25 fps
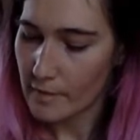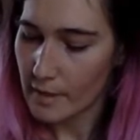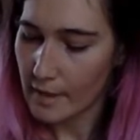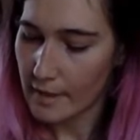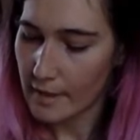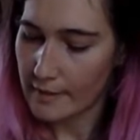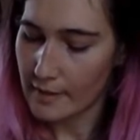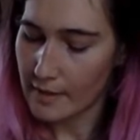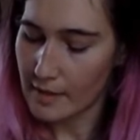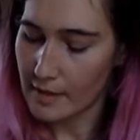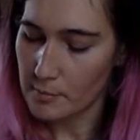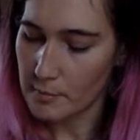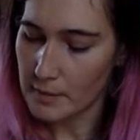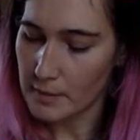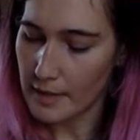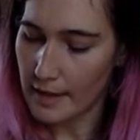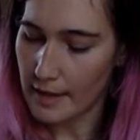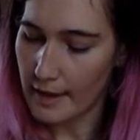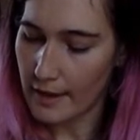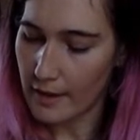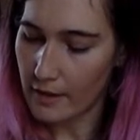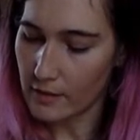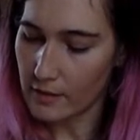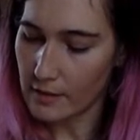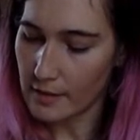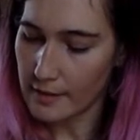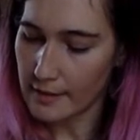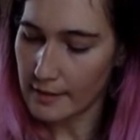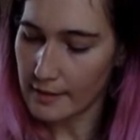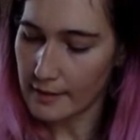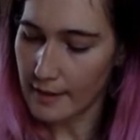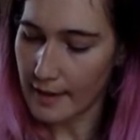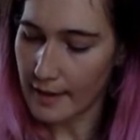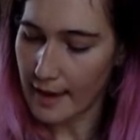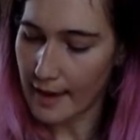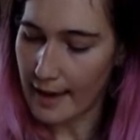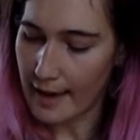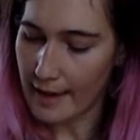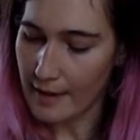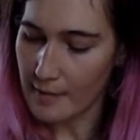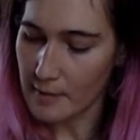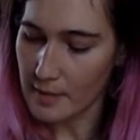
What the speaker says: And then I'm going to outline the eye,